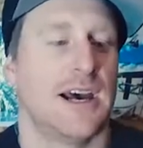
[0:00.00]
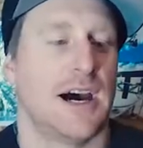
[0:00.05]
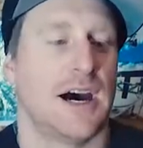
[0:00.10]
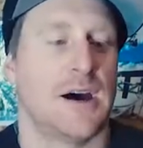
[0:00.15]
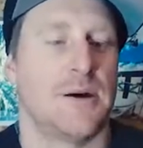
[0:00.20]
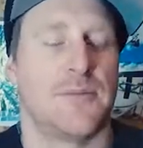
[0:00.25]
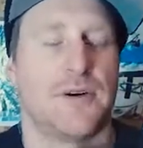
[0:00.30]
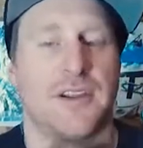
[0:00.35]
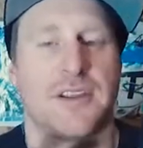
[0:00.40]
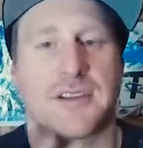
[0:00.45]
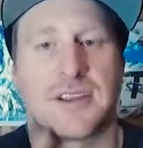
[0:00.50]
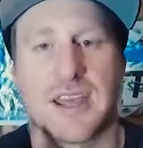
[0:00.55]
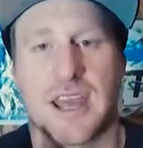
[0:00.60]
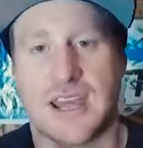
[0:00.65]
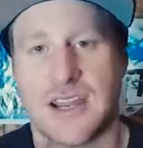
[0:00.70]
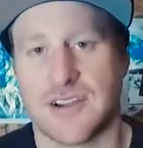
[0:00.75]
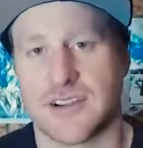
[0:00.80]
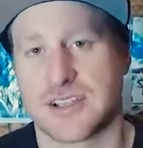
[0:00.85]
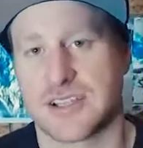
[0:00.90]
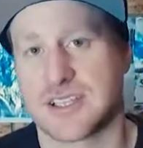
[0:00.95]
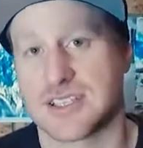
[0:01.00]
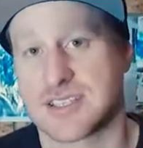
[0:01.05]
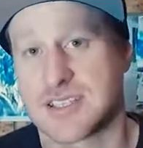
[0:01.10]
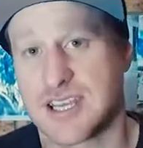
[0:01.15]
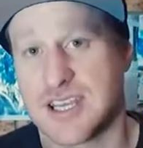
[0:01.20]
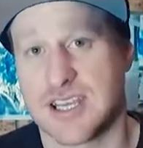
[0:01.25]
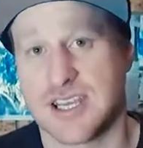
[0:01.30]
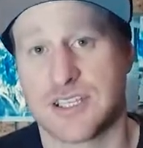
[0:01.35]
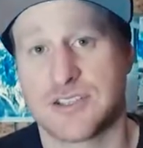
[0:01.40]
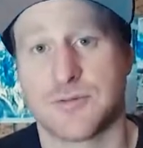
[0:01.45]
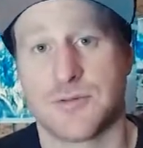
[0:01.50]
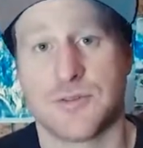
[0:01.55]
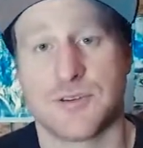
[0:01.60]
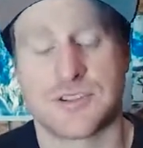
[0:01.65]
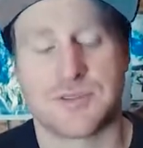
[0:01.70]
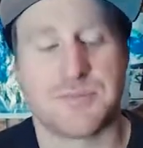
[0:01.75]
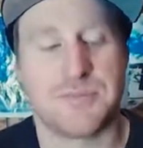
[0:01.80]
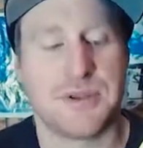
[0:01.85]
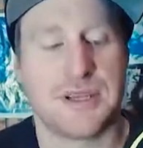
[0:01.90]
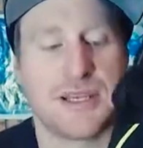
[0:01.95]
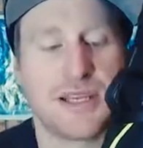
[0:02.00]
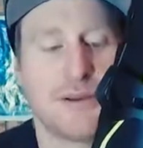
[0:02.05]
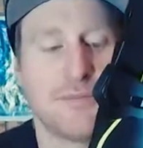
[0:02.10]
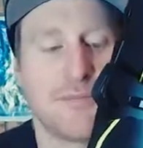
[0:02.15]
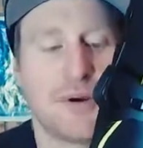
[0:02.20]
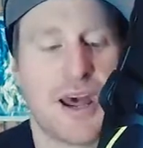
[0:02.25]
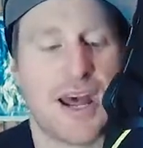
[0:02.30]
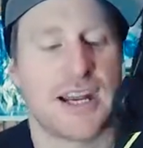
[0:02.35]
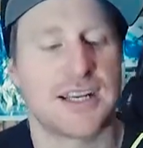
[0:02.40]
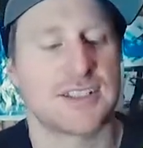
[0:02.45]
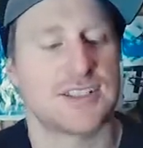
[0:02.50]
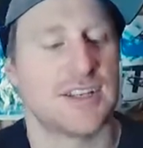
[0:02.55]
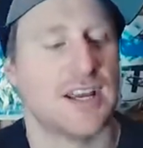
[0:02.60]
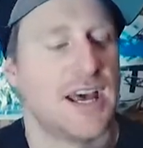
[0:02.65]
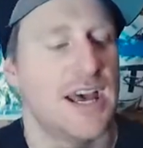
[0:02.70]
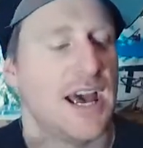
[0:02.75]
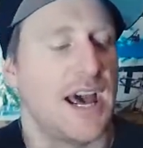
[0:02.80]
Um, again, I think it's geared towards big impacts,